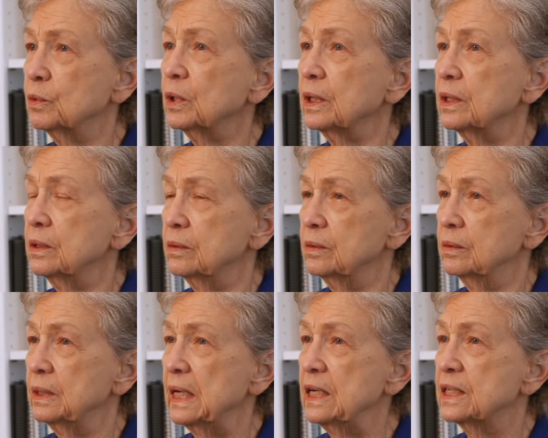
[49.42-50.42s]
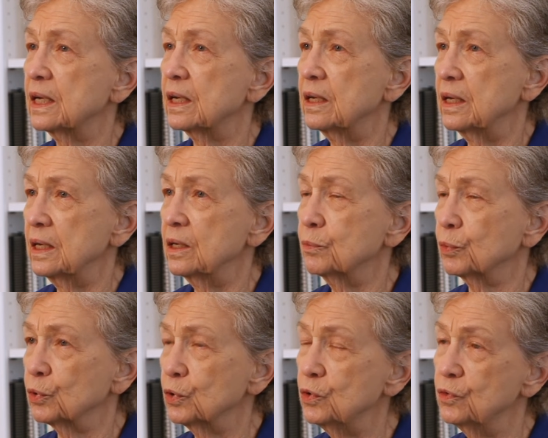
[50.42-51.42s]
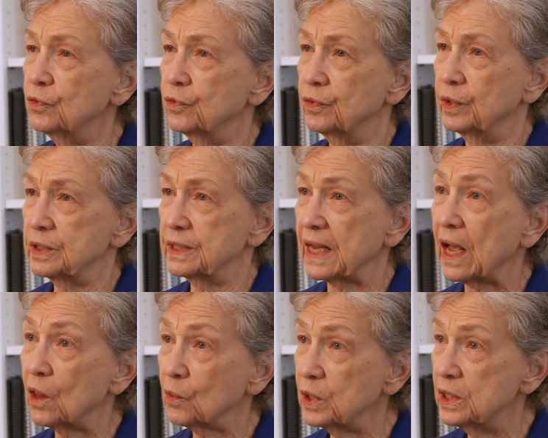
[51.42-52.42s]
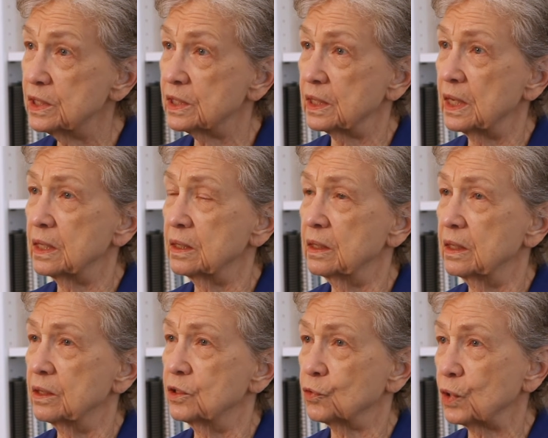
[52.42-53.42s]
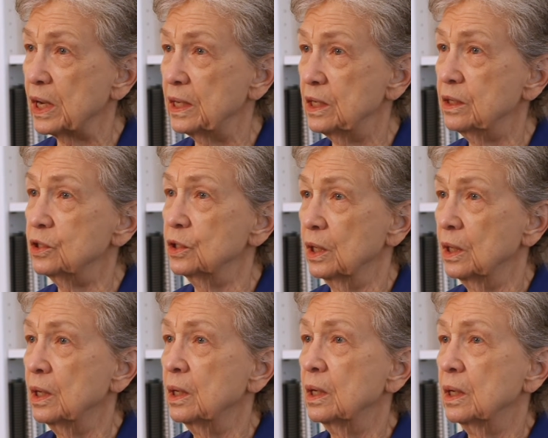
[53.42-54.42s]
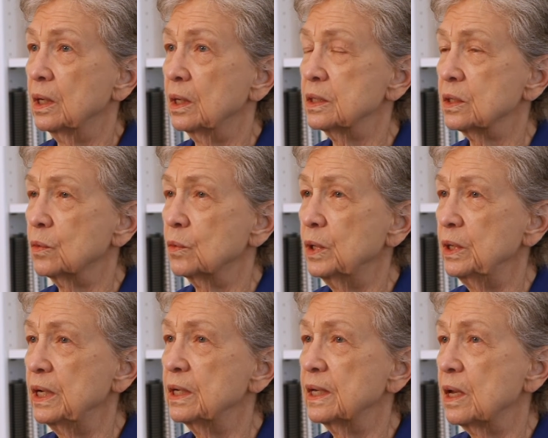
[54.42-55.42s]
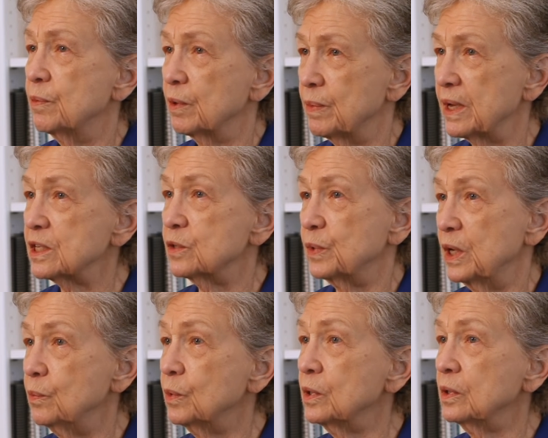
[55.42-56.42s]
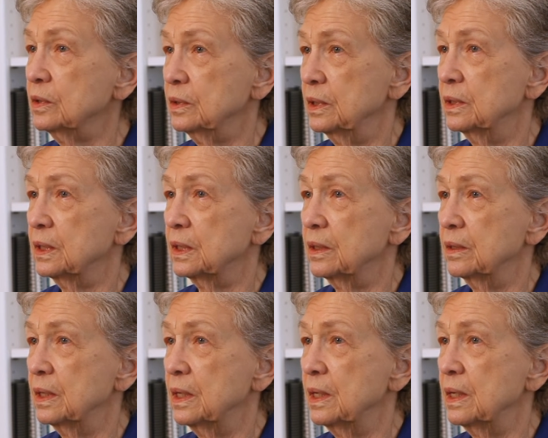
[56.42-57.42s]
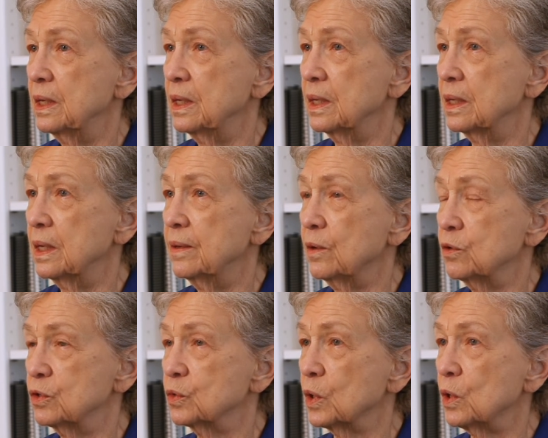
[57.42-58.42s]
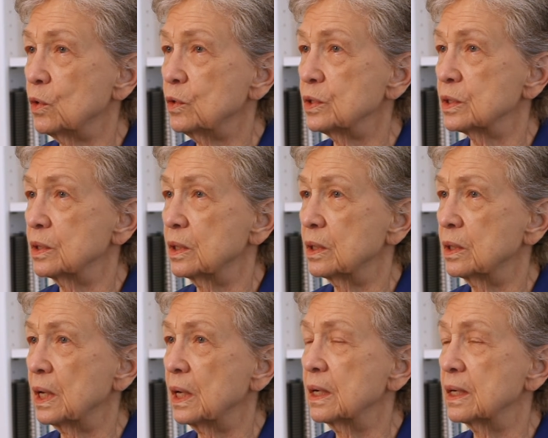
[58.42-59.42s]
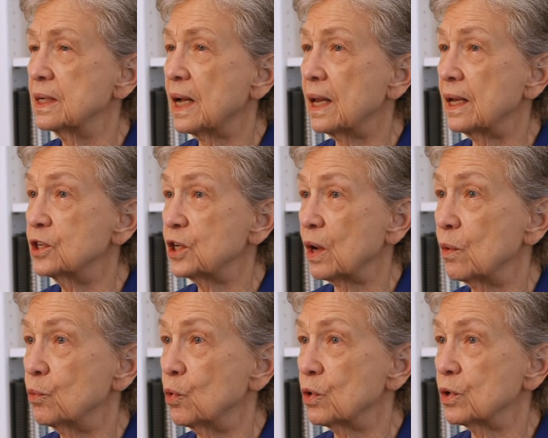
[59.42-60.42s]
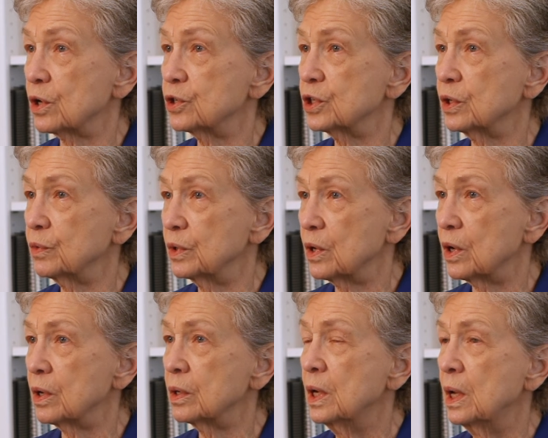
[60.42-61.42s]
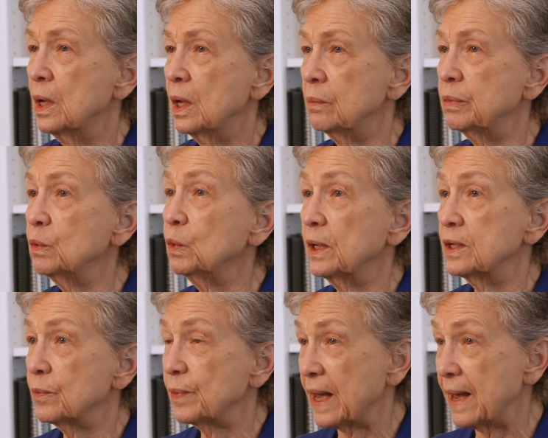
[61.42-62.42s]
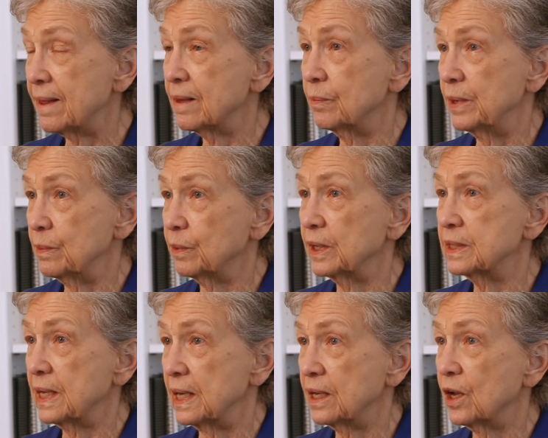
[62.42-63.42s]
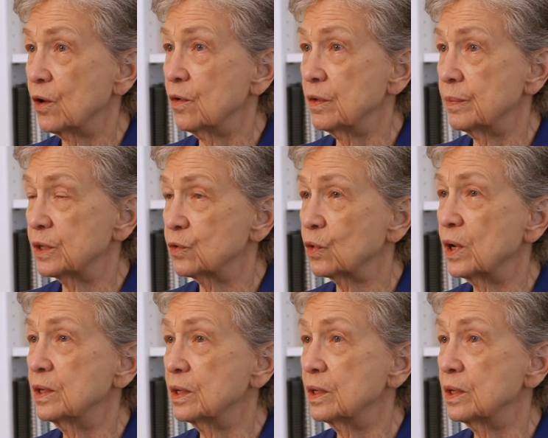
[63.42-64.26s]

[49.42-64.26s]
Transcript: really need to improve the salaries and the training. So we need to keep the best people in those roles and acknowledge important our children are and be willing to pay the people that take care of them and train